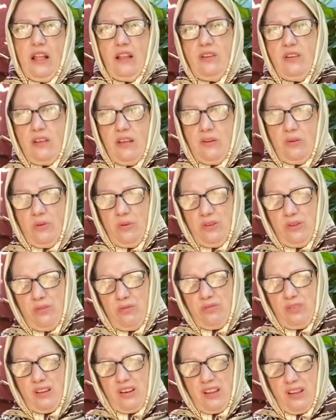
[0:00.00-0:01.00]
and you can only
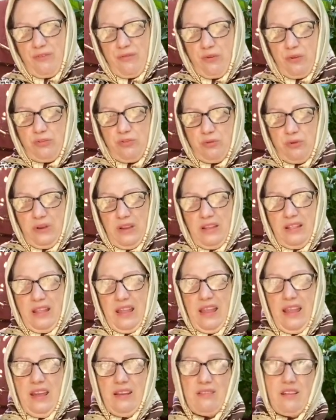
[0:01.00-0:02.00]
use it like for 3
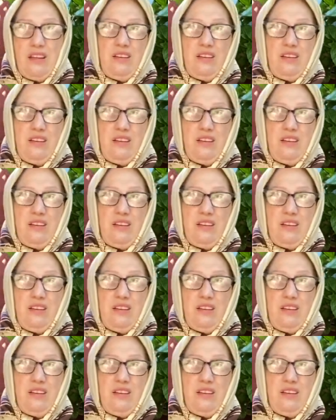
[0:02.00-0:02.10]
days.